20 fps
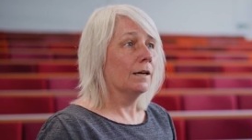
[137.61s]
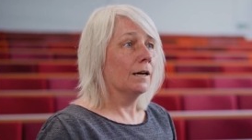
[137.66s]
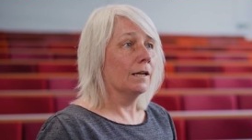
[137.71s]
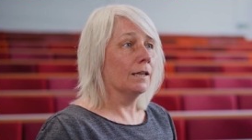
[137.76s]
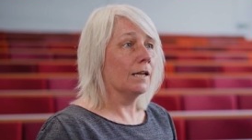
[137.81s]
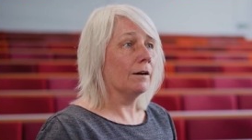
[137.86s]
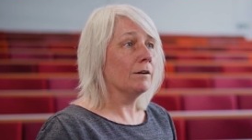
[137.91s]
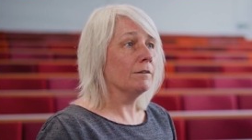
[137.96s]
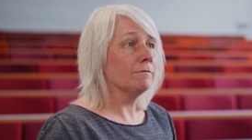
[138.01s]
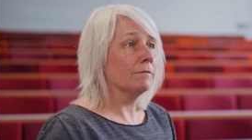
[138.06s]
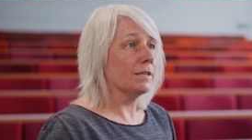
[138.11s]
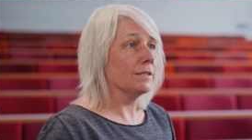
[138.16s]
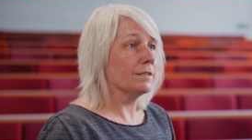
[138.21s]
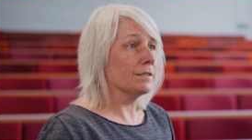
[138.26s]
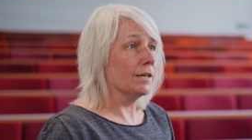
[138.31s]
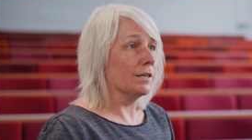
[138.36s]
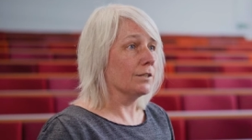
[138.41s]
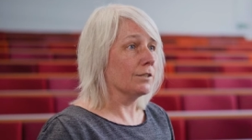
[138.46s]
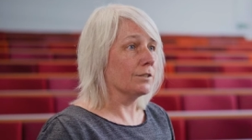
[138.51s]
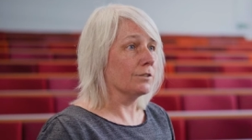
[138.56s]
allowing
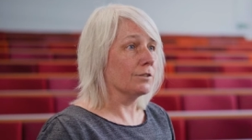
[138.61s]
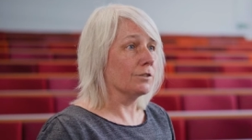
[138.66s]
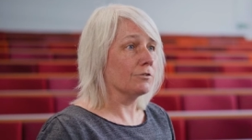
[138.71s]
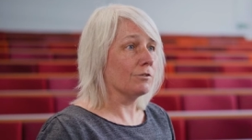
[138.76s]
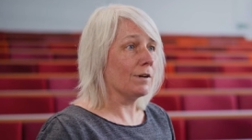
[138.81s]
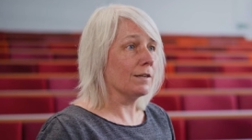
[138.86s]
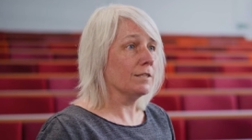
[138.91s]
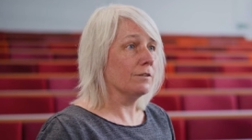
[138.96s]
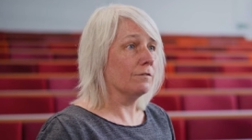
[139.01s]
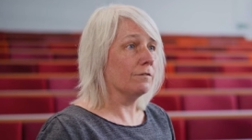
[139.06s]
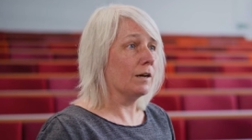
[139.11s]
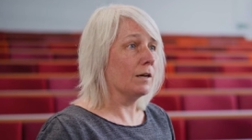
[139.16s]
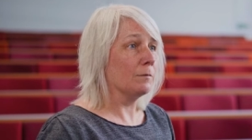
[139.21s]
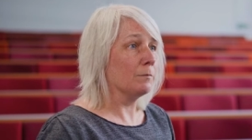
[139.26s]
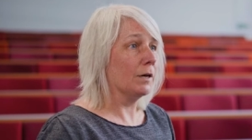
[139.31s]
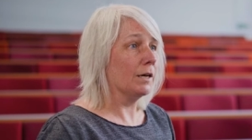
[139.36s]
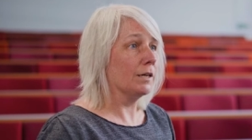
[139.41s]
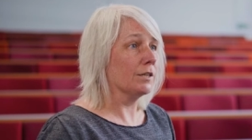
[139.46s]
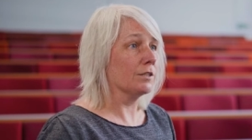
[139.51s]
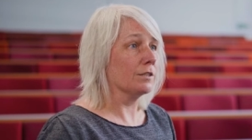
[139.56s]
researchers to stratify
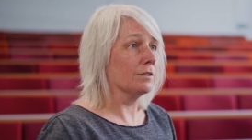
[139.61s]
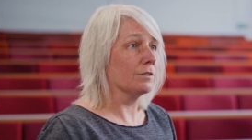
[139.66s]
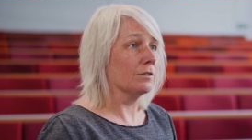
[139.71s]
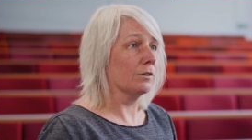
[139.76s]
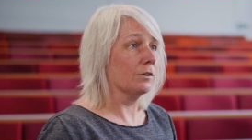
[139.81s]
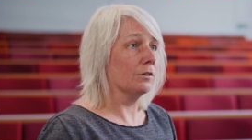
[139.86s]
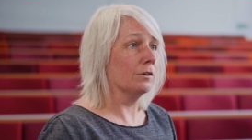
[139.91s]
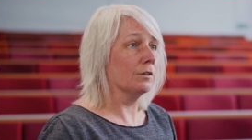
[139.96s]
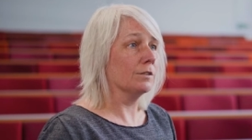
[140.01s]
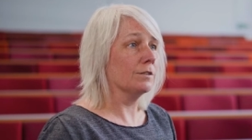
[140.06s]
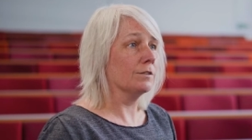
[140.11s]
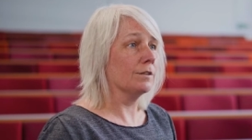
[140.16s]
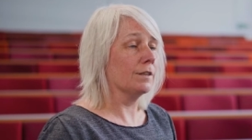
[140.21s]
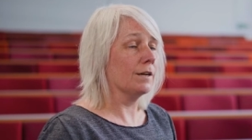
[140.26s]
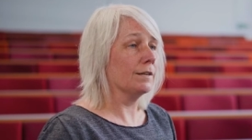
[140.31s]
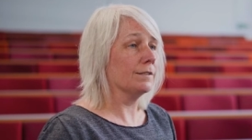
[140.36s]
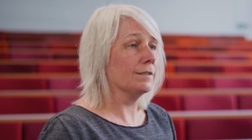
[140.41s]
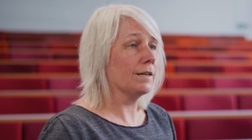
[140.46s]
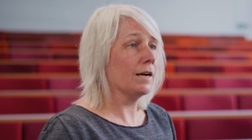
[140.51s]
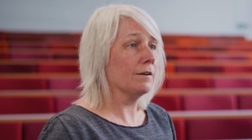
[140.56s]
patients according to
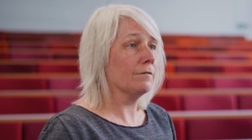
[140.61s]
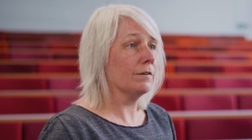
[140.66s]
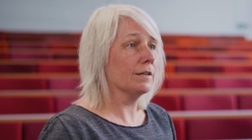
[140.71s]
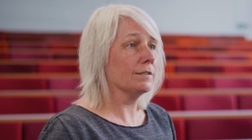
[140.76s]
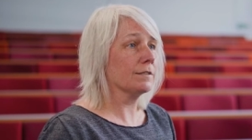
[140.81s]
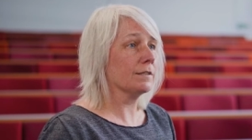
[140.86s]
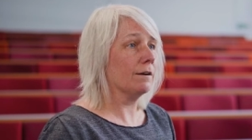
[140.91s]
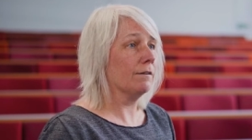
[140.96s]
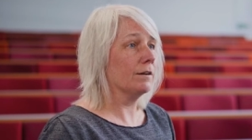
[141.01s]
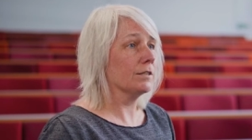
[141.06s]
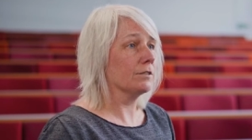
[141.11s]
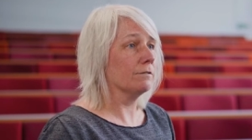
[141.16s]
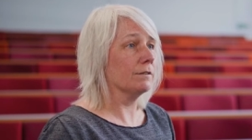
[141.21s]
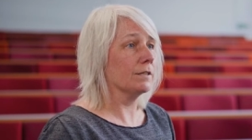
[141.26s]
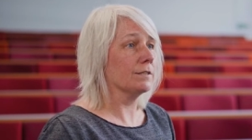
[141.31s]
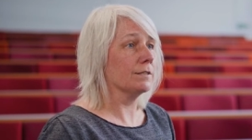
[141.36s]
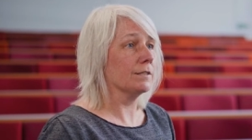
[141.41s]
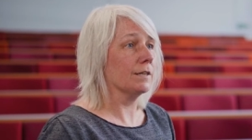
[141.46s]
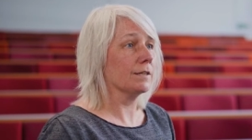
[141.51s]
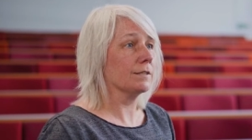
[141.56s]
their diverse
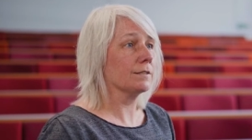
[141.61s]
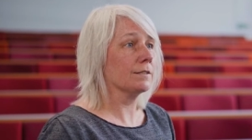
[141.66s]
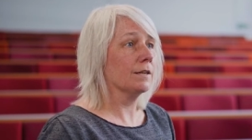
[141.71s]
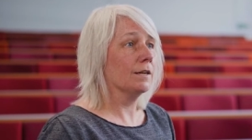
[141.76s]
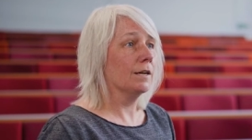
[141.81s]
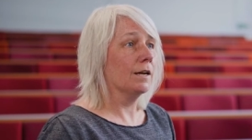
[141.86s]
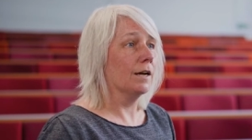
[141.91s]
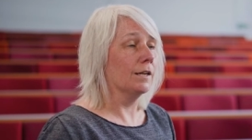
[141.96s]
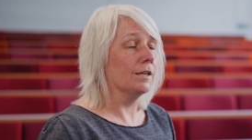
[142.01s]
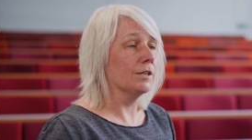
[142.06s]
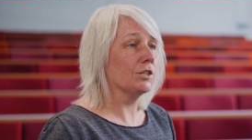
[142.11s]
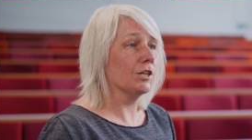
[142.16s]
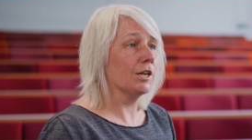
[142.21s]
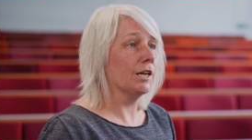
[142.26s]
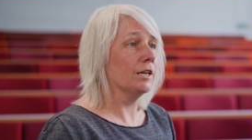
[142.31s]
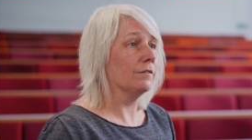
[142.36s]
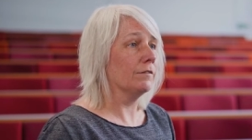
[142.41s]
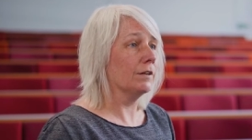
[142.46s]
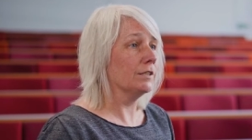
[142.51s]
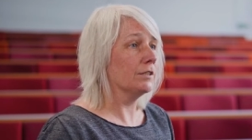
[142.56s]
characteristics and
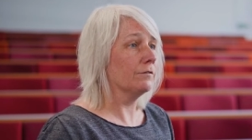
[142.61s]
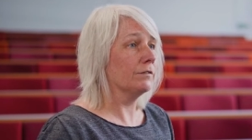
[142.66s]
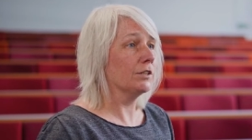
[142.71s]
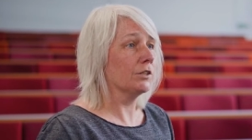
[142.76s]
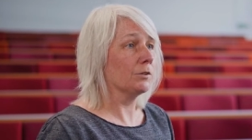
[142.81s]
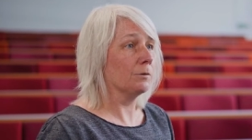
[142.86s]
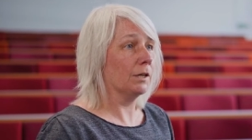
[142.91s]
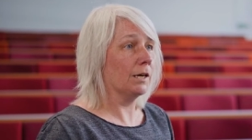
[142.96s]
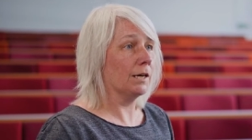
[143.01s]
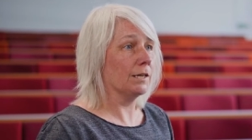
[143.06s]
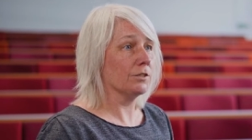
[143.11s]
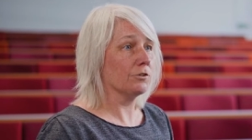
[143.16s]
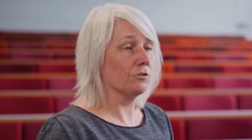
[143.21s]
achieve individualised